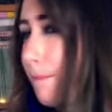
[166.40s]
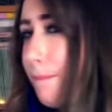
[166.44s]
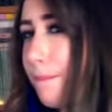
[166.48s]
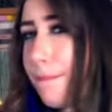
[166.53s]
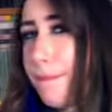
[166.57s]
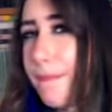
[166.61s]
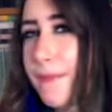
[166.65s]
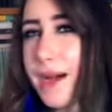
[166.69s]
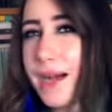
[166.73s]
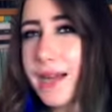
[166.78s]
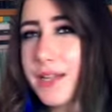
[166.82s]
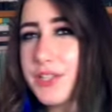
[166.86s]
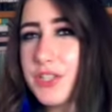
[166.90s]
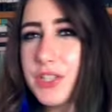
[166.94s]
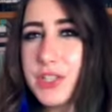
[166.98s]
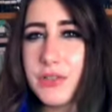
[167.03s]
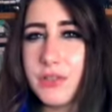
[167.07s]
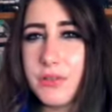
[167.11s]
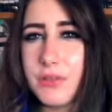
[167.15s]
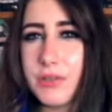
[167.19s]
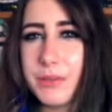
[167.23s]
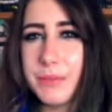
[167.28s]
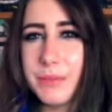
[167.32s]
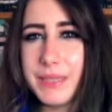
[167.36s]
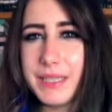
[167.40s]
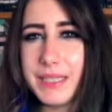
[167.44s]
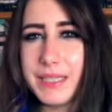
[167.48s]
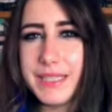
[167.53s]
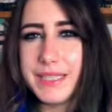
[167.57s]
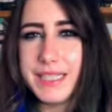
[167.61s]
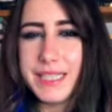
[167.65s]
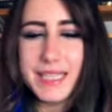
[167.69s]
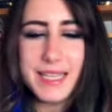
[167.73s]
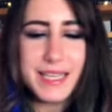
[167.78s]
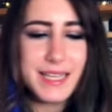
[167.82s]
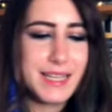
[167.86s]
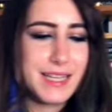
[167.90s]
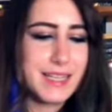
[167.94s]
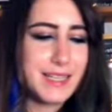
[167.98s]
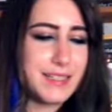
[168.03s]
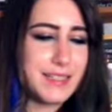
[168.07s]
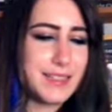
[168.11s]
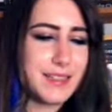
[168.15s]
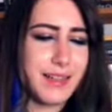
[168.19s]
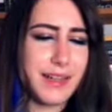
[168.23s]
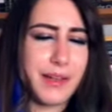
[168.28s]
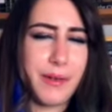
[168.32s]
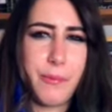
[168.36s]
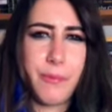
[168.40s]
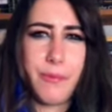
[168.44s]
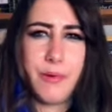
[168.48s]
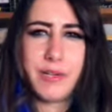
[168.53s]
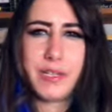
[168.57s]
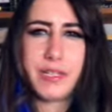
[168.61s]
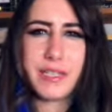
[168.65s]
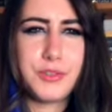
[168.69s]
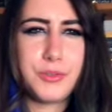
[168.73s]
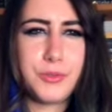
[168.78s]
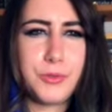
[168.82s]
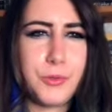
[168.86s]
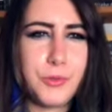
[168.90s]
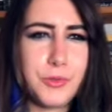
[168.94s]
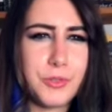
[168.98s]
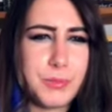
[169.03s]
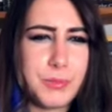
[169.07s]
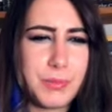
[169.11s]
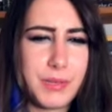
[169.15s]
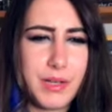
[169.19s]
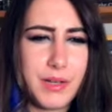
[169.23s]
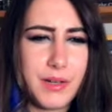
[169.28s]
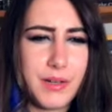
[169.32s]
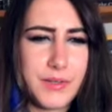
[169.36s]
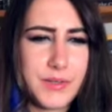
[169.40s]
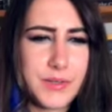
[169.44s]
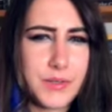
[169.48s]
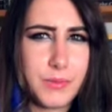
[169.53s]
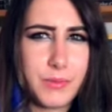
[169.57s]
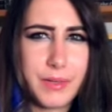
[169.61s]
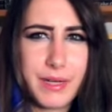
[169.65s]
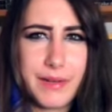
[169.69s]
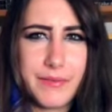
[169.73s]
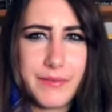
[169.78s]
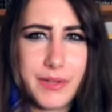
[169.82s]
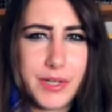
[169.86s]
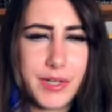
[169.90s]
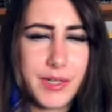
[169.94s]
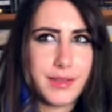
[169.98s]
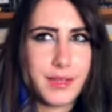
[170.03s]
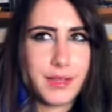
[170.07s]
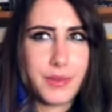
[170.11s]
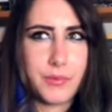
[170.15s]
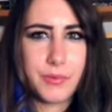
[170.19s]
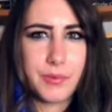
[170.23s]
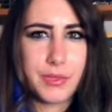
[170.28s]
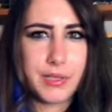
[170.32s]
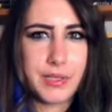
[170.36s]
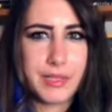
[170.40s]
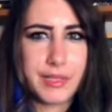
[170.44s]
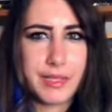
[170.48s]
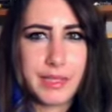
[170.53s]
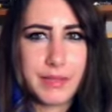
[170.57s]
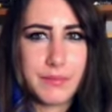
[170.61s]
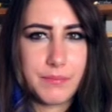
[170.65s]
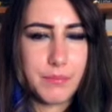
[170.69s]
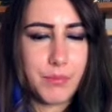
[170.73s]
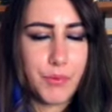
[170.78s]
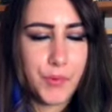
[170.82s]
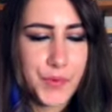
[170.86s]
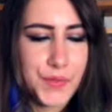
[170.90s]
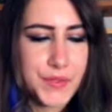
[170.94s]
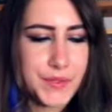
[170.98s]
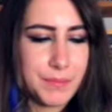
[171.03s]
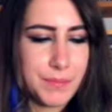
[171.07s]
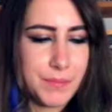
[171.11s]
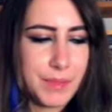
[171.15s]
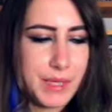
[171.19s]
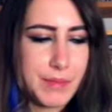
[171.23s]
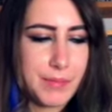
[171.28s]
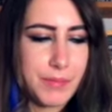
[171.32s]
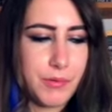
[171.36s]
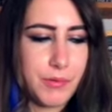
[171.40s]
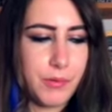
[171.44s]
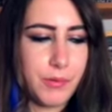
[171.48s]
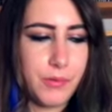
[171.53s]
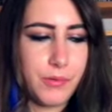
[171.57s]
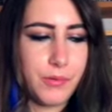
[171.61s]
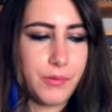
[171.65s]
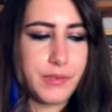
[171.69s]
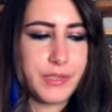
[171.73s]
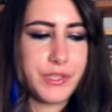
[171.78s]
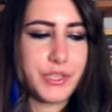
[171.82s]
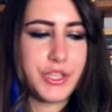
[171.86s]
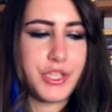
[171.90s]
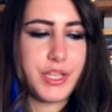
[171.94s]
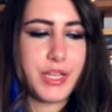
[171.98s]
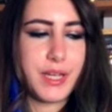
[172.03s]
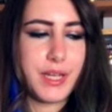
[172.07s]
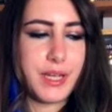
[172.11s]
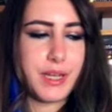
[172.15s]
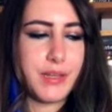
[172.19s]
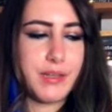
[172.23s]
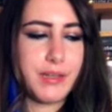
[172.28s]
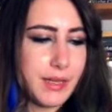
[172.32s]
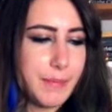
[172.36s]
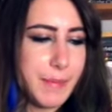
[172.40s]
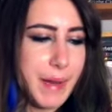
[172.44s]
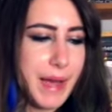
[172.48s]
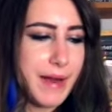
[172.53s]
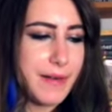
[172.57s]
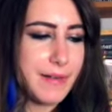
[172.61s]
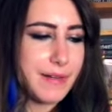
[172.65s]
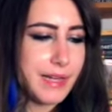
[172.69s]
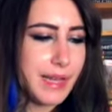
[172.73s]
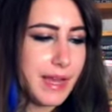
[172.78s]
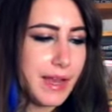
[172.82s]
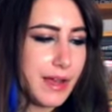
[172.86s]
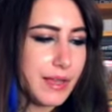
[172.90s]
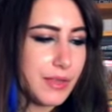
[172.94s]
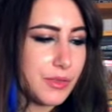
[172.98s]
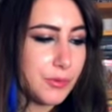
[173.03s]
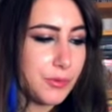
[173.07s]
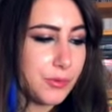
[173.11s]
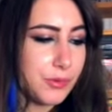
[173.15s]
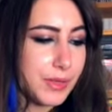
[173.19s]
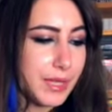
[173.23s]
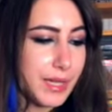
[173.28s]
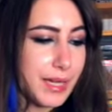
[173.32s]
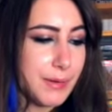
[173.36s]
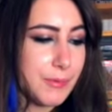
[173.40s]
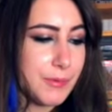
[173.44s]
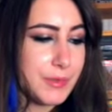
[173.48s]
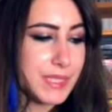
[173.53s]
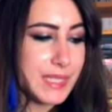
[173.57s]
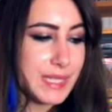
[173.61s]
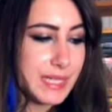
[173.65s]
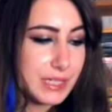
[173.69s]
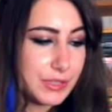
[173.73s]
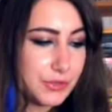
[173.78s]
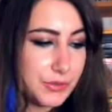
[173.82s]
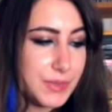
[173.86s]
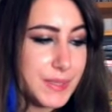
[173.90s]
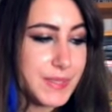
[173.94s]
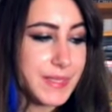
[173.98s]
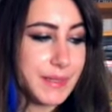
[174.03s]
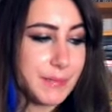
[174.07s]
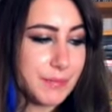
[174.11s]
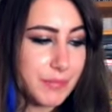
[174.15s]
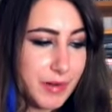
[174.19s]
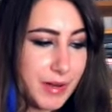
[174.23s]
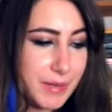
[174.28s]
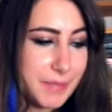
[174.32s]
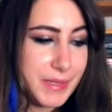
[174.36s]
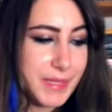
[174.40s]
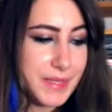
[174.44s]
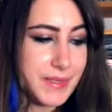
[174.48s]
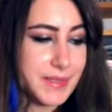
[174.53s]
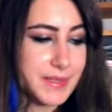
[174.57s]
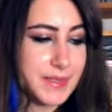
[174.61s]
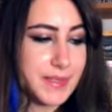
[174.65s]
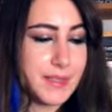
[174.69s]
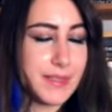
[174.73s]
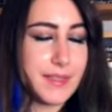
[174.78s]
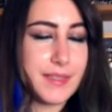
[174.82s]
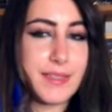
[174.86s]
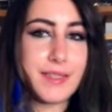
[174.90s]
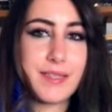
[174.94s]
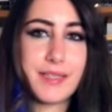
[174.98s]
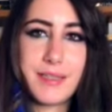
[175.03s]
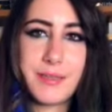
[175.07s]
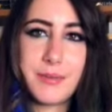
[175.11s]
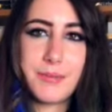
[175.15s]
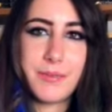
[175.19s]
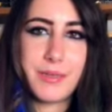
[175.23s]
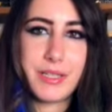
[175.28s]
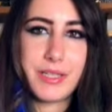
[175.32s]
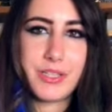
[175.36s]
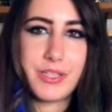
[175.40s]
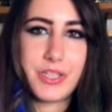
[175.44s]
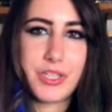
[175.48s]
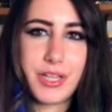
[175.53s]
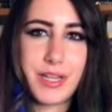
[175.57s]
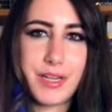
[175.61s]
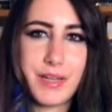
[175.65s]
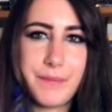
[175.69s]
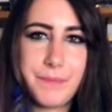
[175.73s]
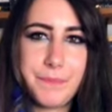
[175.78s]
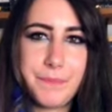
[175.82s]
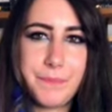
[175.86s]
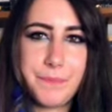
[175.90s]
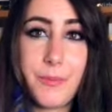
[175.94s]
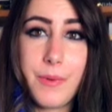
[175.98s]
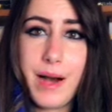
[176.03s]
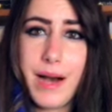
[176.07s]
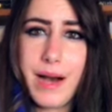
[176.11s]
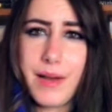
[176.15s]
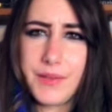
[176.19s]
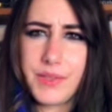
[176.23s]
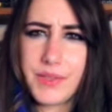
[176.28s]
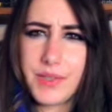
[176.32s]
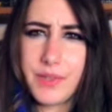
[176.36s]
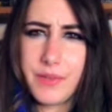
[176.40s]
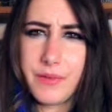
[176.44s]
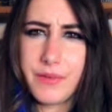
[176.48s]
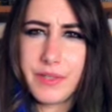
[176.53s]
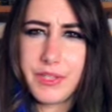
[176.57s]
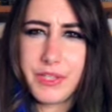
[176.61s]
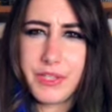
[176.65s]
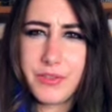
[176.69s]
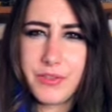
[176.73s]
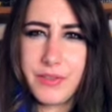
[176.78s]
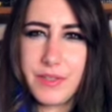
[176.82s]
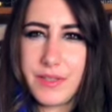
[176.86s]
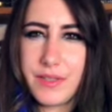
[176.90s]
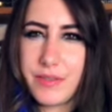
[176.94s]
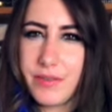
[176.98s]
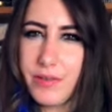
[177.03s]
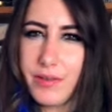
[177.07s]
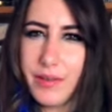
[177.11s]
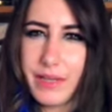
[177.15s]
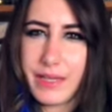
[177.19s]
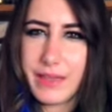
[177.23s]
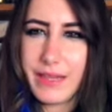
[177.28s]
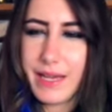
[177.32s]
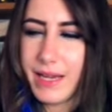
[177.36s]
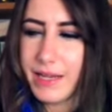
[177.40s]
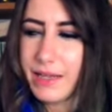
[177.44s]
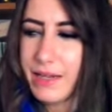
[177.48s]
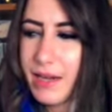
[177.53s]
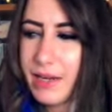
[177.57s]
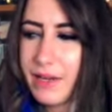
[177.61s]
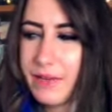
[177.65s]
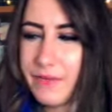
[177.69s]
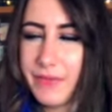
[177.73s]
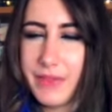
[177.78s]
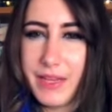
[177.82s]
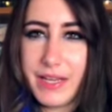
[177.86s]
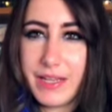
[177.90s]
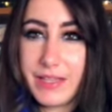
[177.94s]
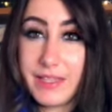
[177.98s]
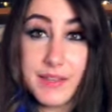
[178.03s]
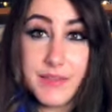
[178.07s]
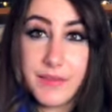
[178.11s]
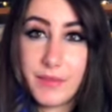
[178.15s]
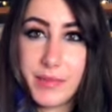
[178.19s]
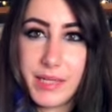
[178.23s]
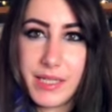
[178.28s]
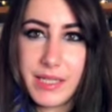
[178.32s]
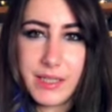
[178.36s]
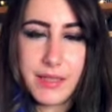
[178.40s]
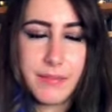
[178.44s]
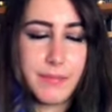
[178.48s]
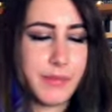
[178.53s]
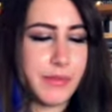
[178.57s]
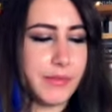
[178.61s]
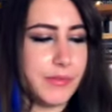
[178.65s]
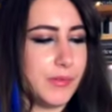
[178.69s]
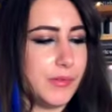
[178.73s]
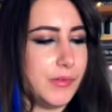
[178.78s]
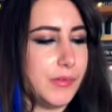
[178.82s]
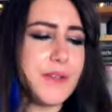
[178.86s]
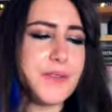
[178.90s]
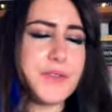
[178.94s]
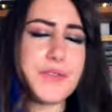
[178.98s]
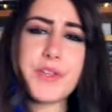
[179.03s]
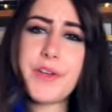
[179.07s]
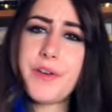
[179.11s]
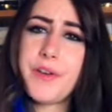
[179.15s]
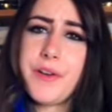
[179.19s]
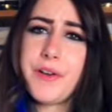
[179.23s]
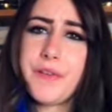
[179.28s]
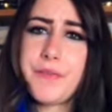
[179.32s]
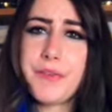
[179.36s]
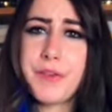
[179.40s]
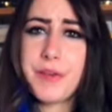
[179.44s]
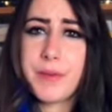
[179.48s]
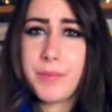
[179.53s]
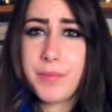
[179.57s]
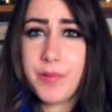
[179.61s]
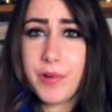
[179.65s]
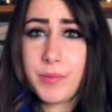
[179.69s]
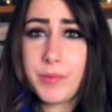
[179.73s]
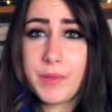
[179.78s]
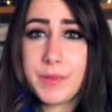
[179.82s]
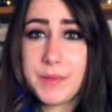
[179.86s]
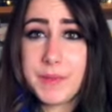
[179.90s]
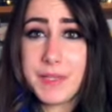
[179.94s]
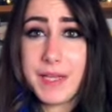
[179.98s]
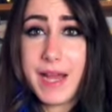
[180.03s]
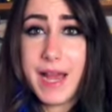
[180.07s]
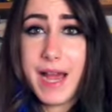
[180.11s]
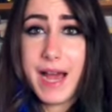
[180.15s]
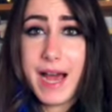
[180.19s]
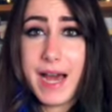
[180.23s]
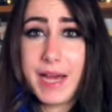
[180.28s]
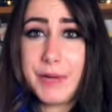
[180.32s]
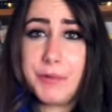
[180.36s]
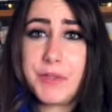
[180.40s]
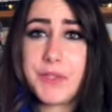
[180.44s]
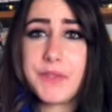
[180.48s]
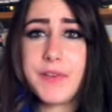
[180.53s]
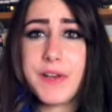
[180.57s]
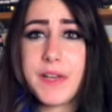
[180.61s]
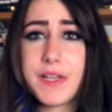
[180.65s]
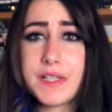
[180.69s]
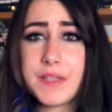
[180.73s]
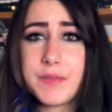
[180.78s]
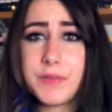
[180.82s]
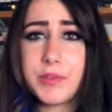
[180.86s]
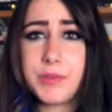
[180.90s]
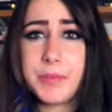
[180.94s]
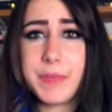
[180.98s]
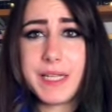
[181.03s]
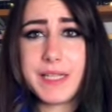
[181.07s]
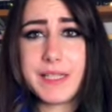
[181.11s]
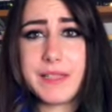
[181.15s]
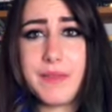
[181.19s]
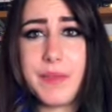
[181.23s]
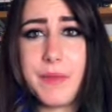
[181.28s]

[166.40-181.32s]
magical abilities, like one can talk to plants or whatever, the other one like can poison people and shit, and apparently I thought that it was an interesting premise. Which, wow, so original. It's not like that kind of thing has ever been done before. So a few problems I had was, first of all, because of